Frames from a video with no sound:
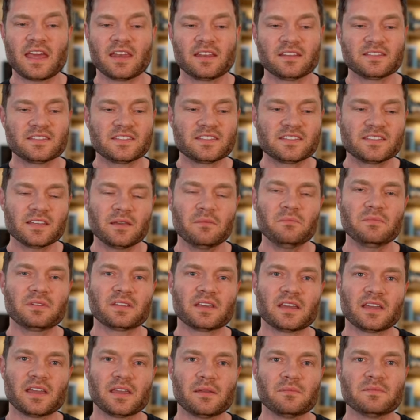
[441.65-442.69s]
and
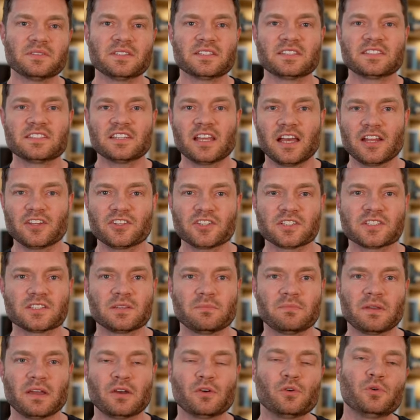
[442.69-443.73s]
sometimes it's not just
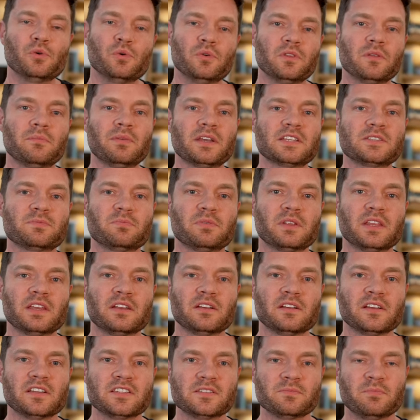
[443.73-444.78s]
about who the best
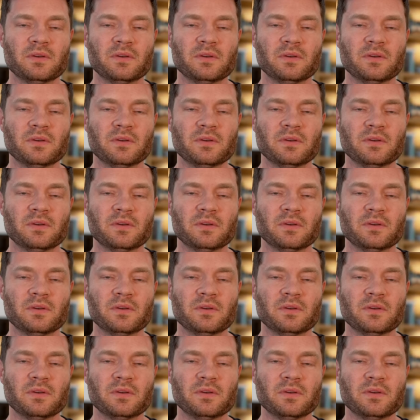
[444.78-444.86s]
player is,